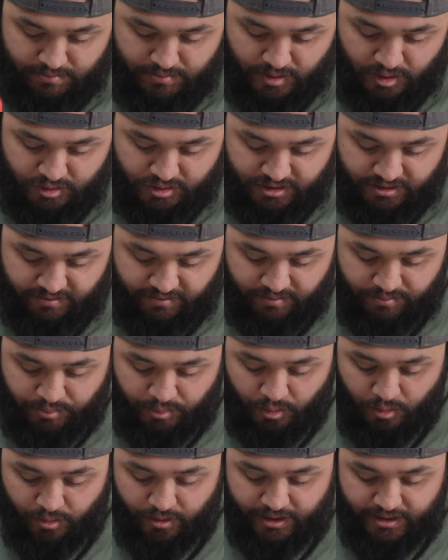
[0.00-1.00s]
most of the
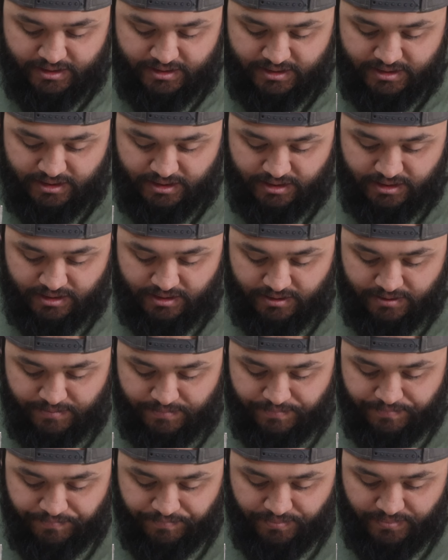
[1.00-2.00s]
points,
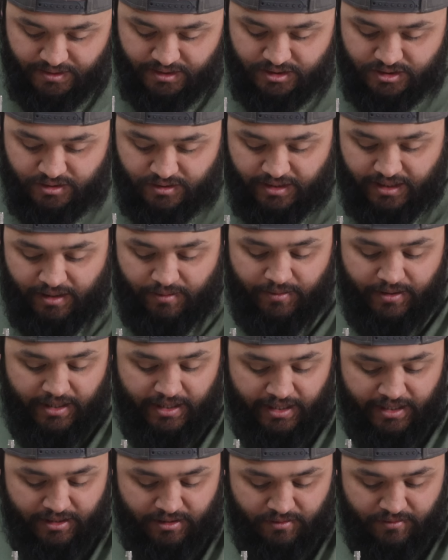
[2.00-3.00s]
so that way
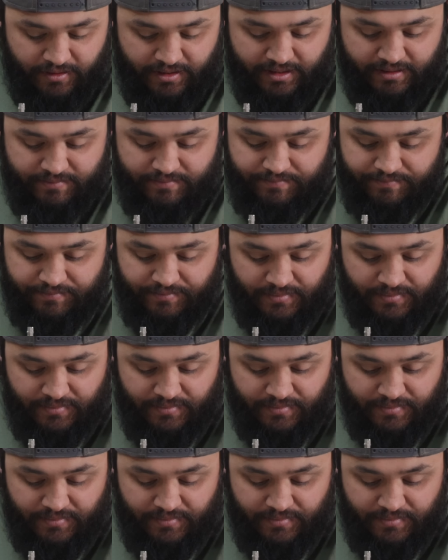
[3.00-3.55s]
I know that